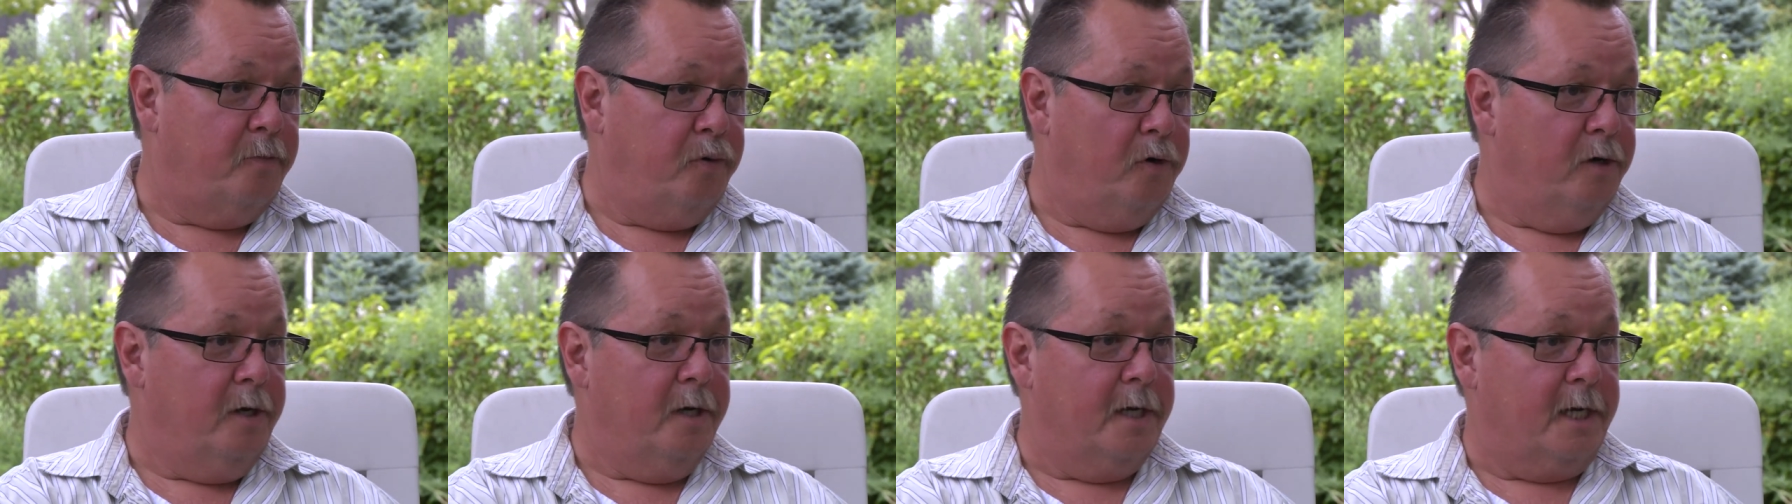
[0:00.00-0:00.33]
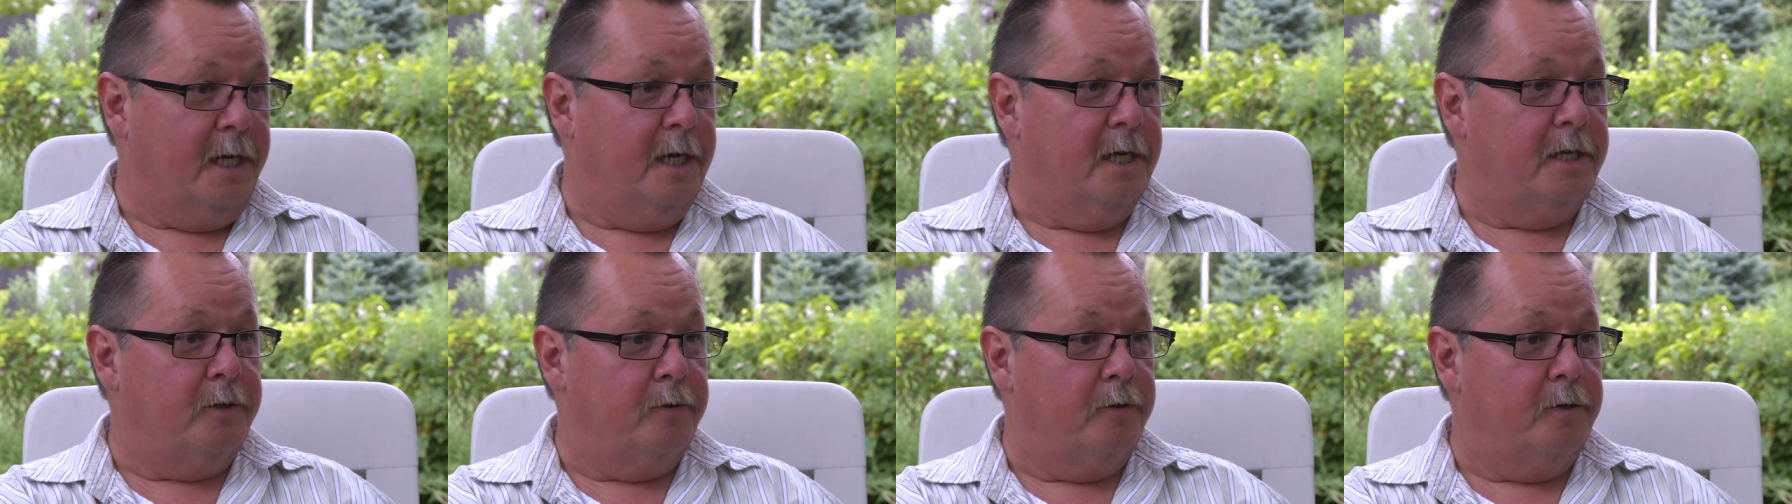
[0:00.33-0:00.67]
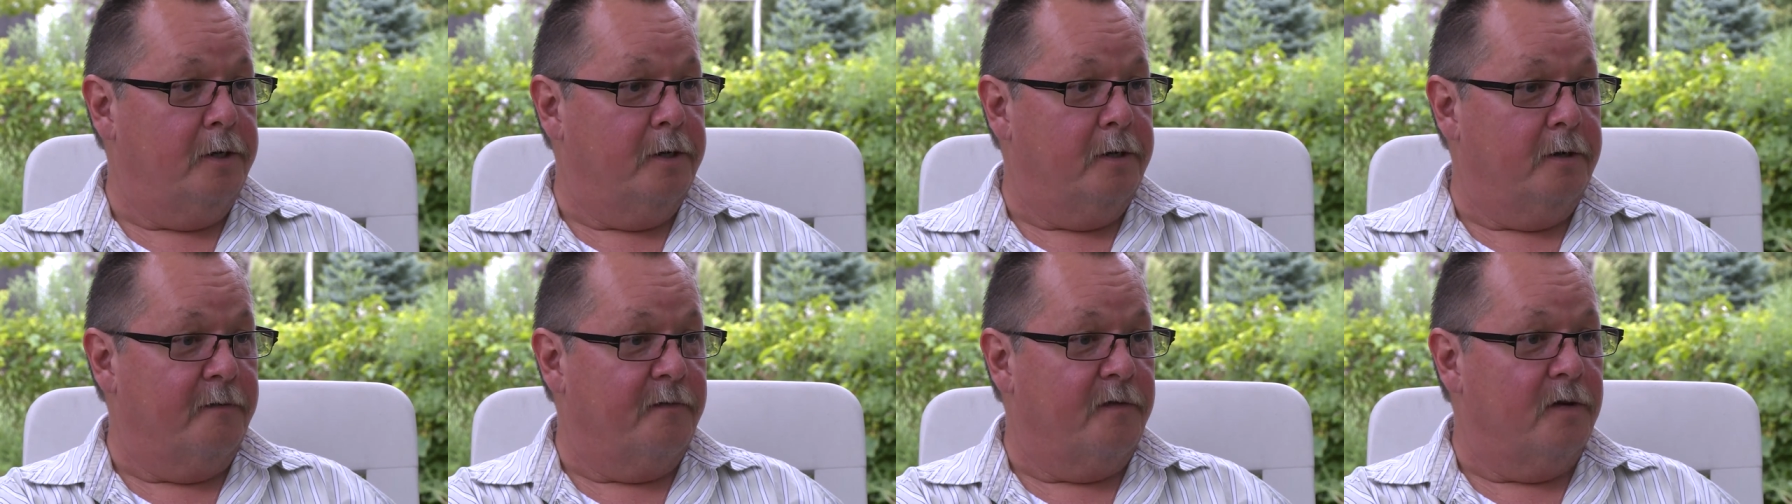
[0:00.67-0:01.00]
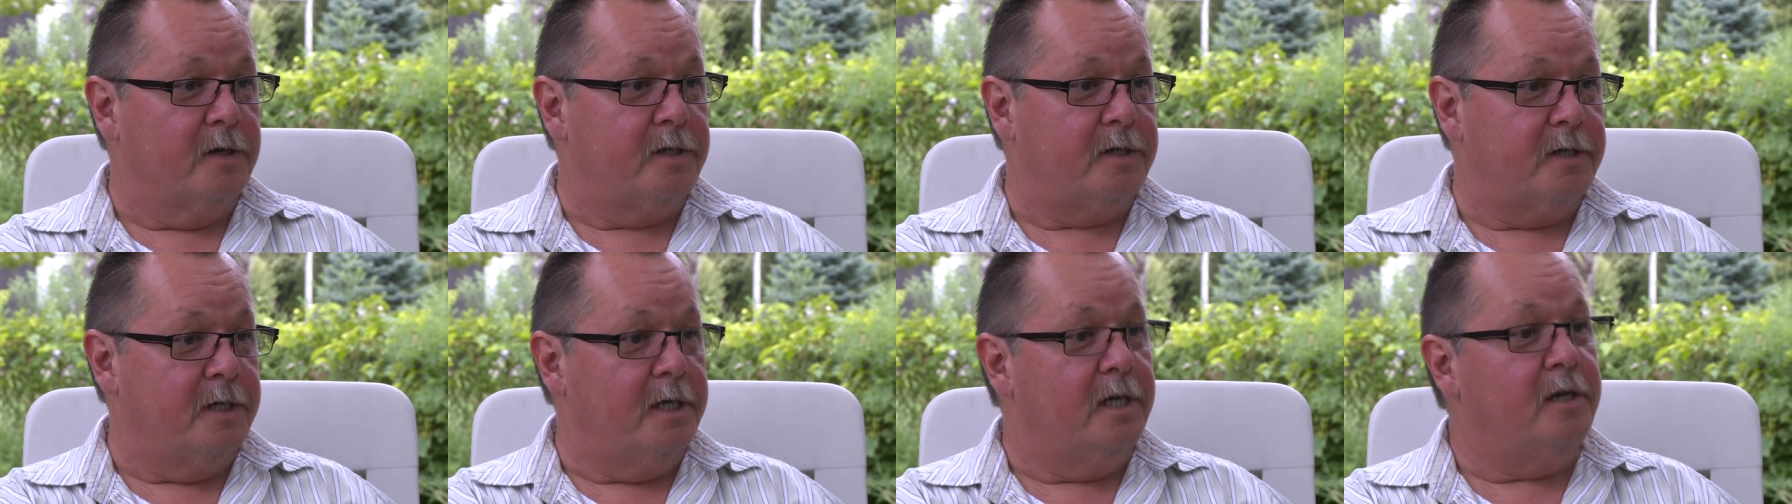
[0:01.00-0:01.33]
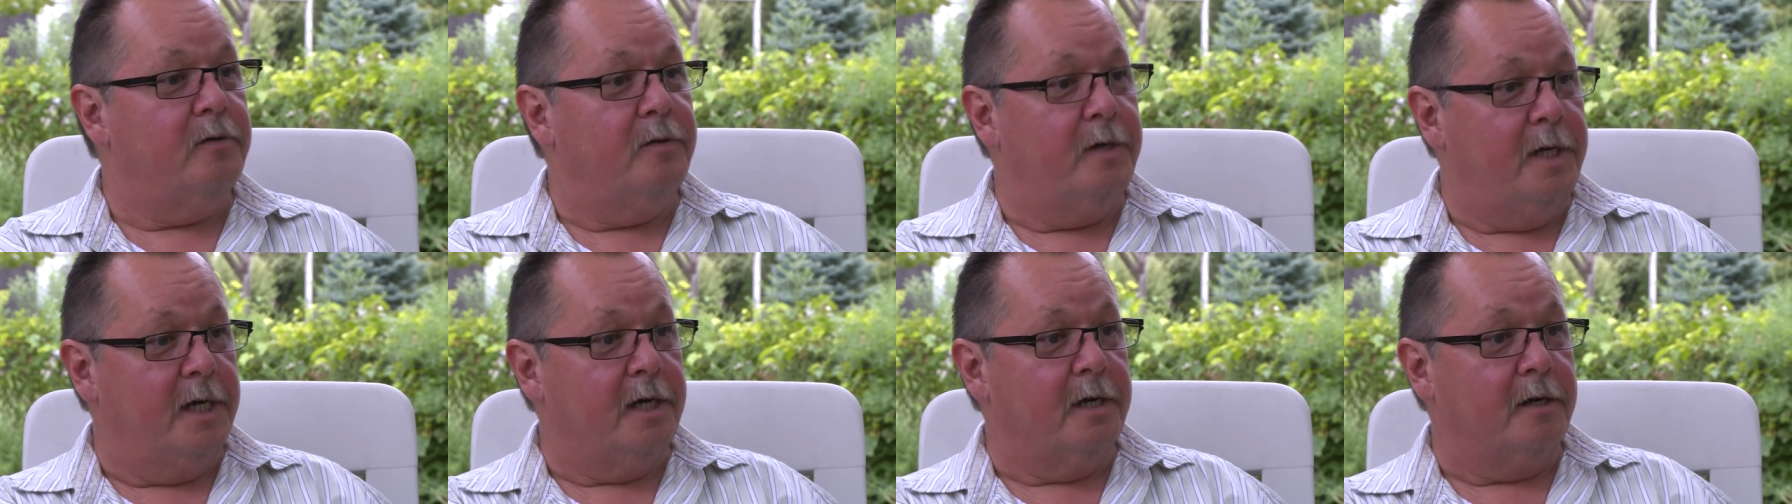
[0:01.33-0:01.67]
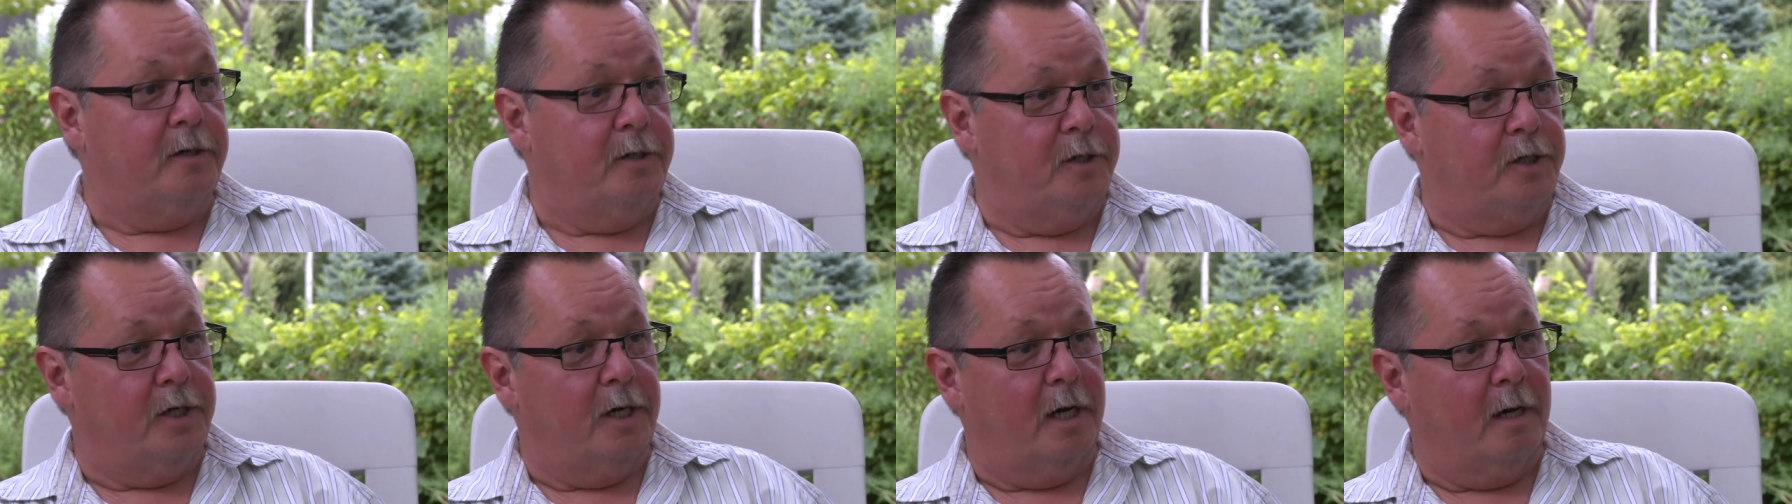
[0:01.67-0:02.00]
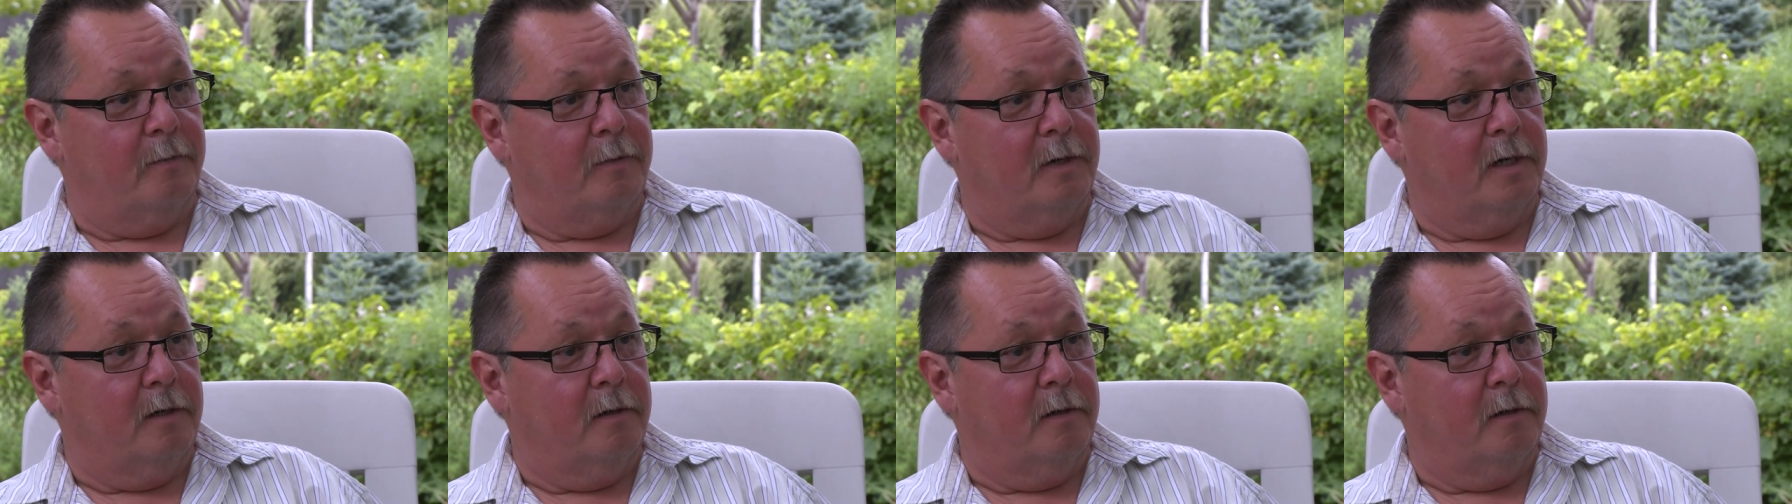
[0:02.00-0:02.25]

to put your kid through university. You need a good job.